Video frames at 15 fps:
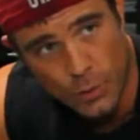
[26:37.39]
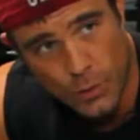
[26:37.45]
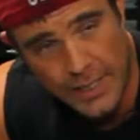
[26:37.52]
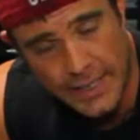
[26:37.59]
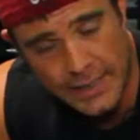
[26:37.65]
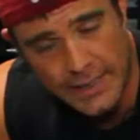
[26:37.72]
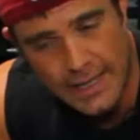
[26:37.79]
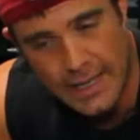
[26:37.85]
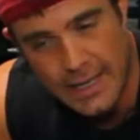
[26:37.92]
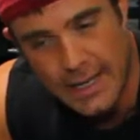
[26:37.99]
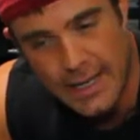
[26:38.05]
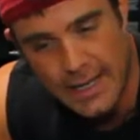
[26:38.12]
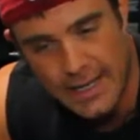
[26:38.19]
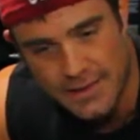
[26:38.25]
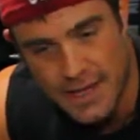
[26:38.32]
right,
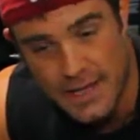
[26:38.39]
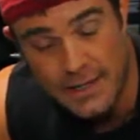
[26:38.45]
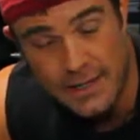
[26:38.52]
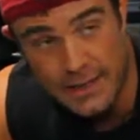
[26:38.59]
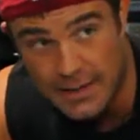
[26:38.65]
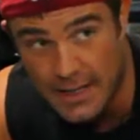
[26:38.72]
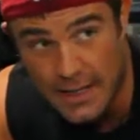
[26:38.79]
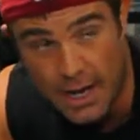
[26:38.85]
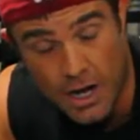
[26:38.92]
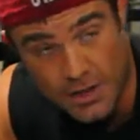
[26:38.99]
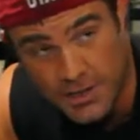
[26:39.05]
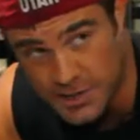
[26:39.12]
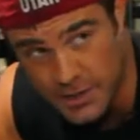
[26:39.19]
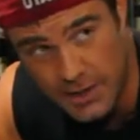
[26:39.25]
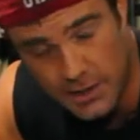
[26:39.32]
and then
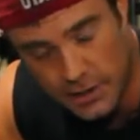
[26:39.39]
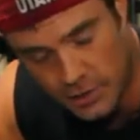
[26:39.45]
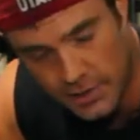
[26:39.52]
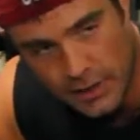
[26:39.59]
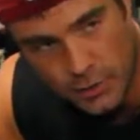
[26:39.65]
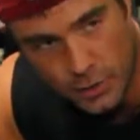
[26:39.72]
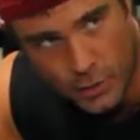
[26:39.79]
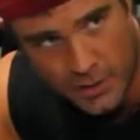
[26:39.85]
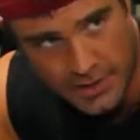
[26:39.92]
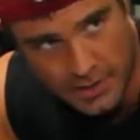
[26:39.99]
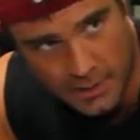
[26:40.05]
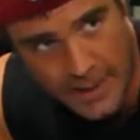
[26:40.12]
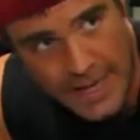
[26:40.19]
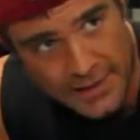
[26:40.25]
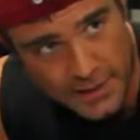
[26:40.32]
honestly, you'll get annoyed that
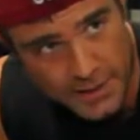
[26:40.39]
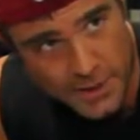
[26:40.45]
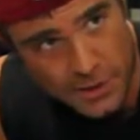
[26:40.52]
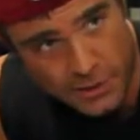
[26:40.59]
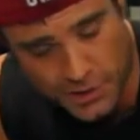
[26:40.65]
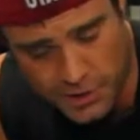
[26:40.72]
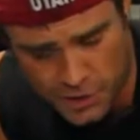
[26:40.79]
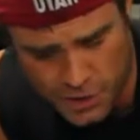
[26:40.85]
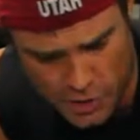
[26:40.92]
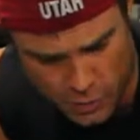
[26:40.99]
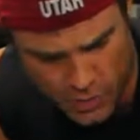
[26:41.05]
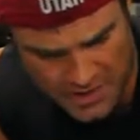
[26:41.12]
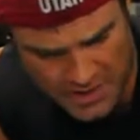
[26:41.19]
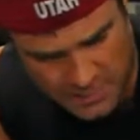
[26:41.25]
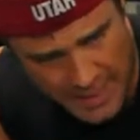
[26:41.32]
your back doesn't hurt because you
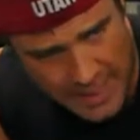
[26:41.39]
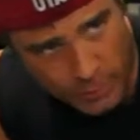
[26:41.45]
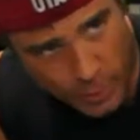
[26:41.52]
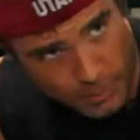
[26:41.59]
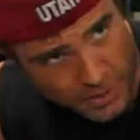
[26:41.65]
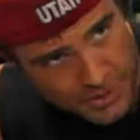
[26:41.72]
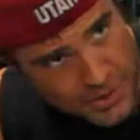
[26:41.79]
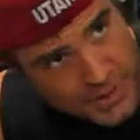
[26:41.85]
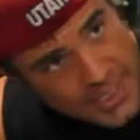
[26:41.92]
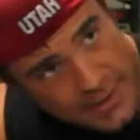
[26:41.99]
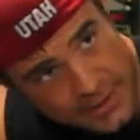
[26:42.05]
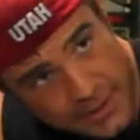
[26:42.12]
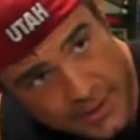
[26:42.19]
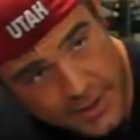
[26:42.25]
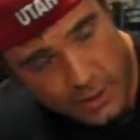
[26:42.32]
still want these bad boy muscles
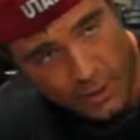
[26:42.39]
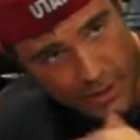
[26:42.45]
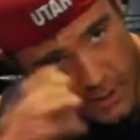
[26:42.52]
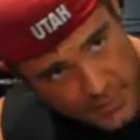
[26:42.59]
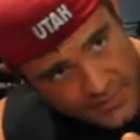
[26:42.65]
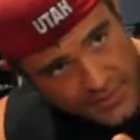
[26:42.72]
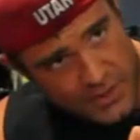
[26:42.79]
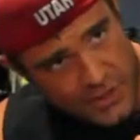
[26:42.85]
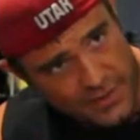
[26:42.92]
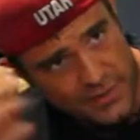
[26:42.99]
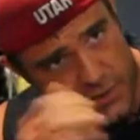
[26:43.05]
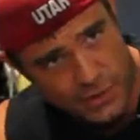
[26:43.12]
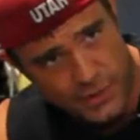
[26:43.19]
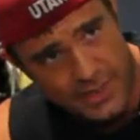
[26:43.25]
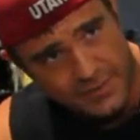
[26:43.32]
down there. You know, it helps finish off
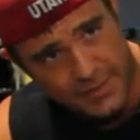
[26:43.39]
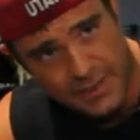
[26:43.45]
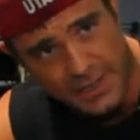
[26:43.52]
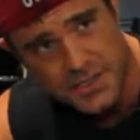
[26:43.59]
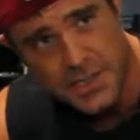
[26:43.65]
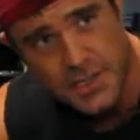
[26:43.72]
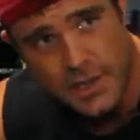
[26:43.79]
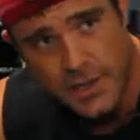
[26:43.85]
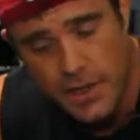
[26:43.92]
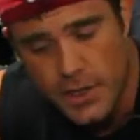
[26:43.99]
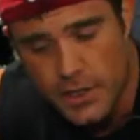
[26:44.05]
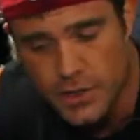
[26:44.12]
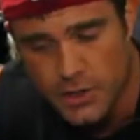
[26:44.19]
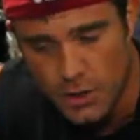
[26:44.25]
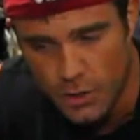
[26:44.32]
the tree and everything else.
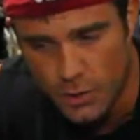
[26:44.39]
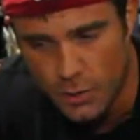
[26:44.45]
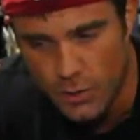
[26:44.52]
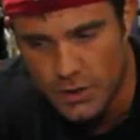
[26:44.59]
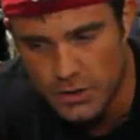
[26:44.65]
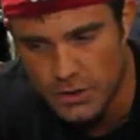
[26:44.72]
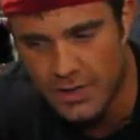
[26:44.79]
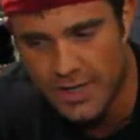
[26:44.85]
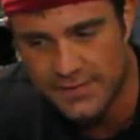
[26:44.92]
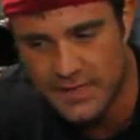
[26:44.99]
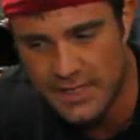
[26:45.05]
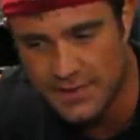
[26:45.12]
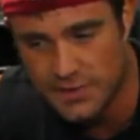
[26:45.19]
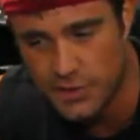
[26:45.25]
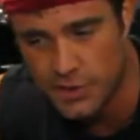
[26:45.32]
So you'll have
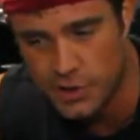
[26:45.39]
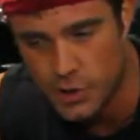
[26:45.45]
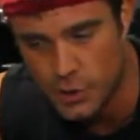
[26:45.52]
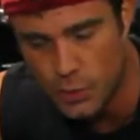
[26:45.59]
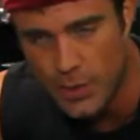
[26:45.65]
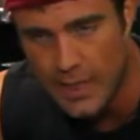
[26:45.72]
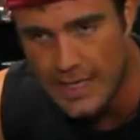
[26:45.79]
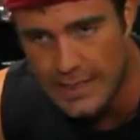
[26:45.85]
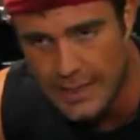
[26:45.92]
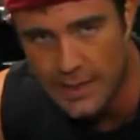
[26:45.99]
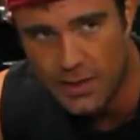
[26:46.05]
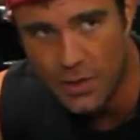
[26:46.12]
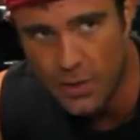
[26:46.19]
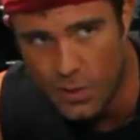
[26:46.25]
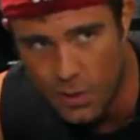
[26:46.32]
to actually train
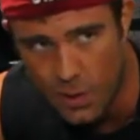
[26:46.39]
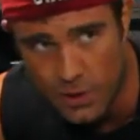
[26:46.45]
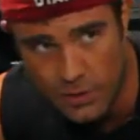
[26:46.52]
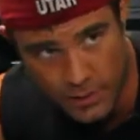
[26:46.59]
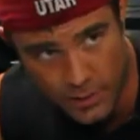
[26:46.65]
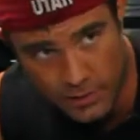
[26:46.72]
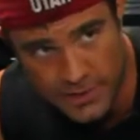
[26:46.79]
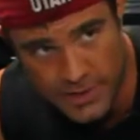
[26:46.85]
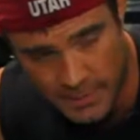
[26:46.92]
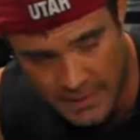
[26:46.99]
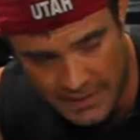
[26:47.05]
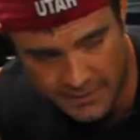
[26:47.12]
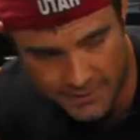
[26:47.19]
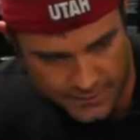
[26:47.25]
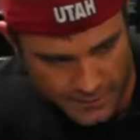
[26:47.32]
it harder to
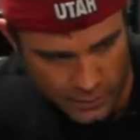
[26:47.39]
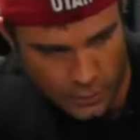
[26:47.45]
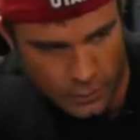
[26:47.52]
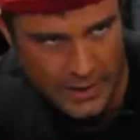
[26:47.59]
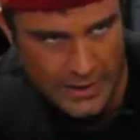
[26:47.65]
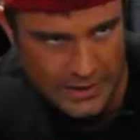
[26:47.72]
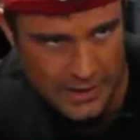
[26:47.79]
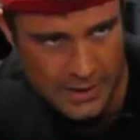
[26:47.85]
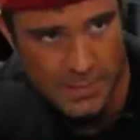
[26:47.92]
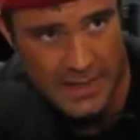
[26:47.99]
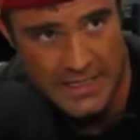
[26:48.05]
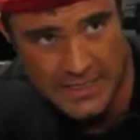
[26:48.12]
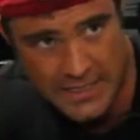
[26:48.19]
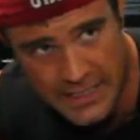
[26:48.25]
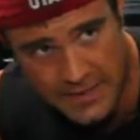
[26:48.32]
make it feel the way it does
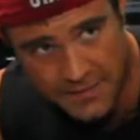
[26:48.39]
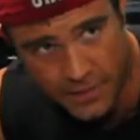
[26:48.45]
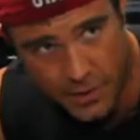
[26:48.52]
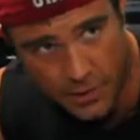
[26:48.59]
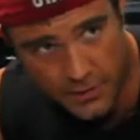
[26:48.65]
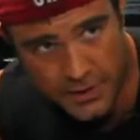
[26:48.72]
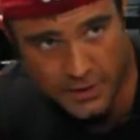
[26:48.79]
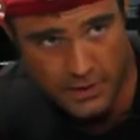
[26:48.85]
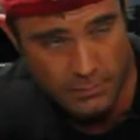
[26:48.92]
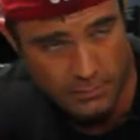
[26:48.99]
by default that you're